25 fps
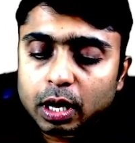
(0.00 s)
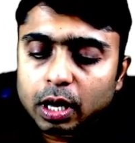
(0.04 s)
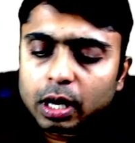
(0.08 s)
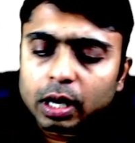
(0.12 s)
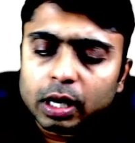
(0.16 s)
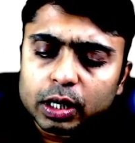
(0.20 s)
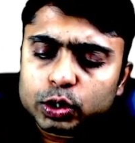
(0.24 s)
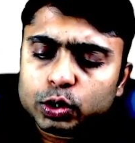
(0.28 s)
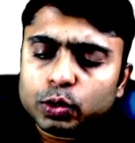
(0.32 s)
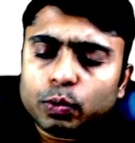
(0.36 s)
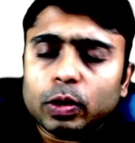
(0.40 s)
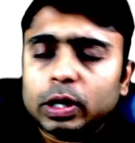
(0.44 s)

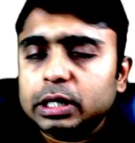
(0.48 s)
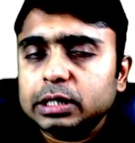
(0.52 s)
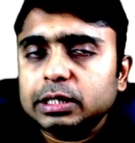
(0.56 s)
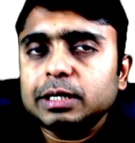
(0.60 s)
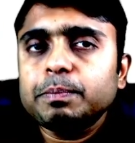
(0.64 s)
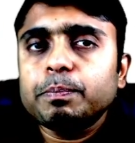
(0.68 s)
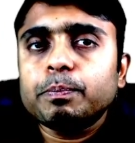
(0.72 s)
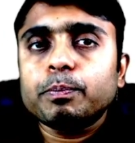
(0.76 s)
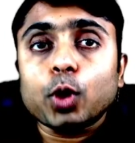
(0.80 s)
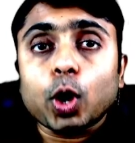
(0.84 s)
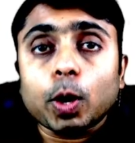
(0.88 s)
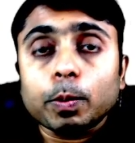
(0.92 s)
So what is the
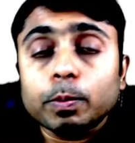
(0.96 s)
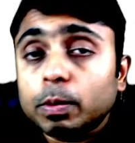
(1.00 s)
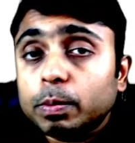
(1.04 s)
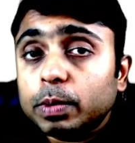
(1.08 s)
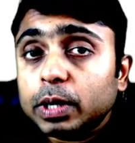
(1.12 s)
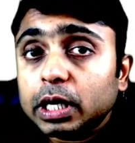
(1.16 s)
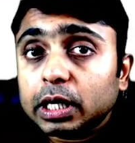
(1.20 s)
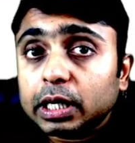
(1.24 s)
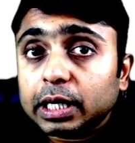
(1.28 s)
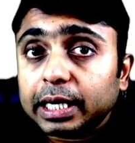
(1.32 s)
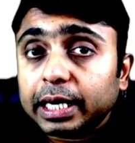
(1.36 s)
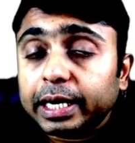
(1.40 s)
probable
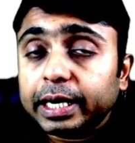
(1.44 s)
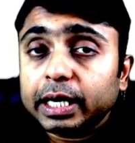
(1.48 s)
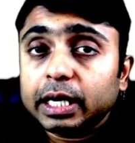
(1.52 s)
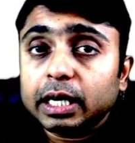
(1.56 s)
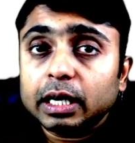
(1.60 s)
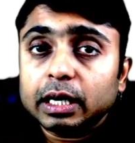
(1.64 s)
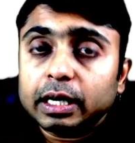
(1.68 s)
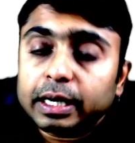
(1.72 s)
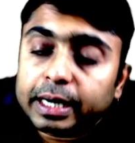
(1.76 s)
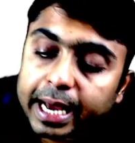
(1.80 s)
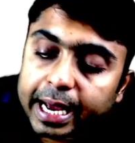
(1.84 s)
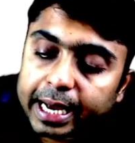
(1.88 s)
clinical
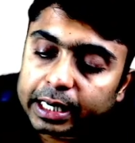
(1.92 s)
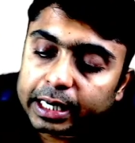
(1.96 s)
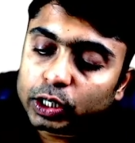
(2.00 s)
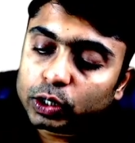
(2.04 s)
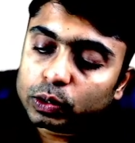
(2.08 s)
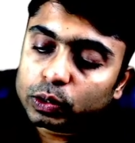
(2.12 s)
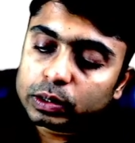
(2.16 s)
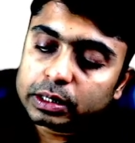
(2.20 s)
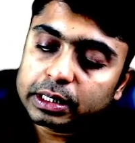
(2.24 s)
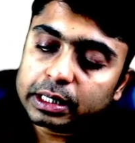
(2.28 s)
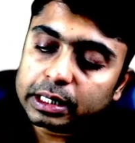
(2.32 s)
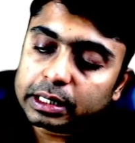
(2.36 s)

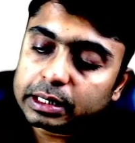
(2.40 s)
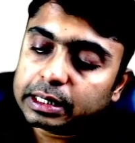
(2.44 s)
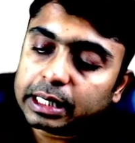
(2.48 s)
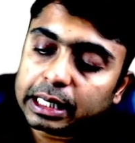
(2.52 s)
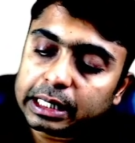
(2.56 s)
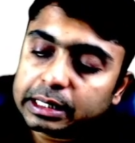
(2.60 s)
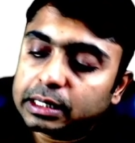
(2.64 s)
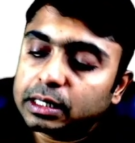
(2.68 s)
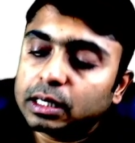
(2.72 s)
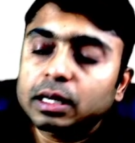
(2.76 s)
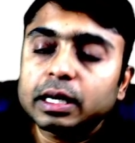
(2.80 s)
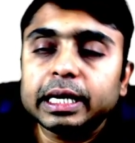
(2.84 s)
diagnosis
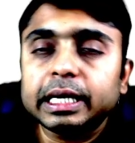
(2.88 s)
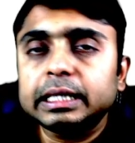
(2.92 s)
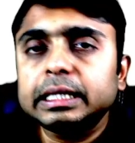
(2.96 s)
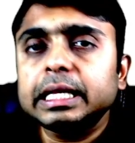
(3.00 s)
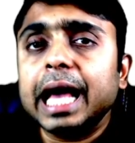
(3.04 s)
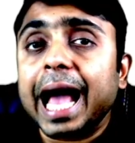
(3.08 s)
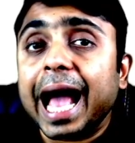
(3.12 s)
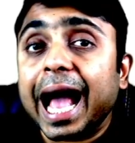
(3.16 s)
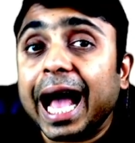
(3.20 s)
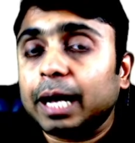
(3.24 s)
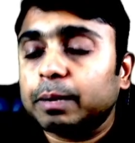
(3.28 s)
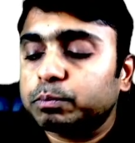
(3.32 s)
considering the
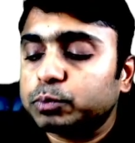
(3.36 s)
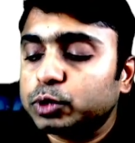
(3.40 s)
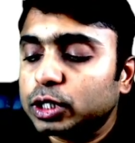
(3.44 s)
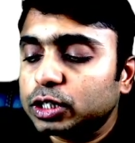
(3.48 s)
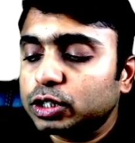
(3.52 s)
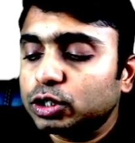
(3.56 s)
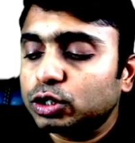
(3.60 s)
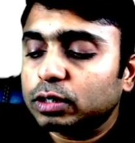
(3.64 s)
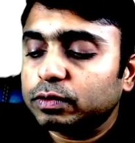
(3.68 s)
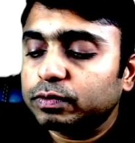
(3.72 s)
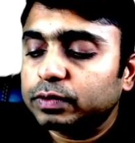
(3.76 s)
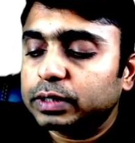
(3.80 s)
absence
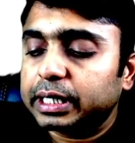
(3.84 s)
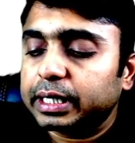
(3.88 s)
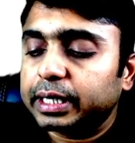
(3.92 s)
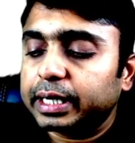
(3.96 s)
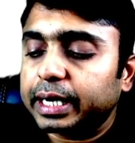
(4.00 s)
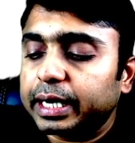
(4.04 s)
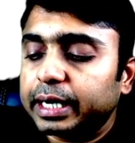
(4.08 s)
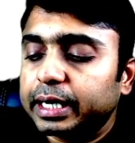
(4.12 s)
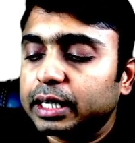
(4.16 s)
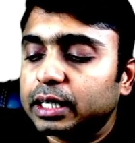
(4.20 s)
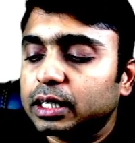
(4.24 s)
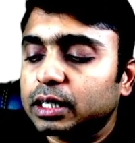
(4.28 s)
of
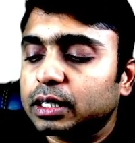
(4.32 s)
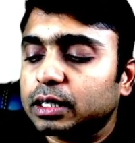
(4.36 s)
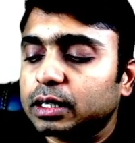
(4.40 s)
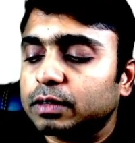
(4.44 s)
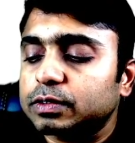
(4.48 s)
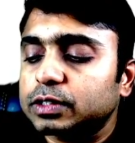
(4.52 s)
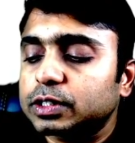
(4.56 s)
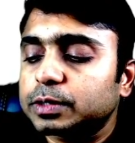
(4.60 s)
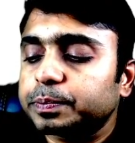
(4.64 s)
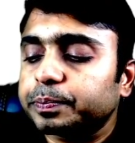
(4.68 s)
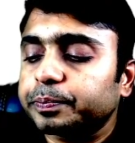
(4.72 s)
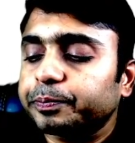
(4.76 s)
thickened nerves?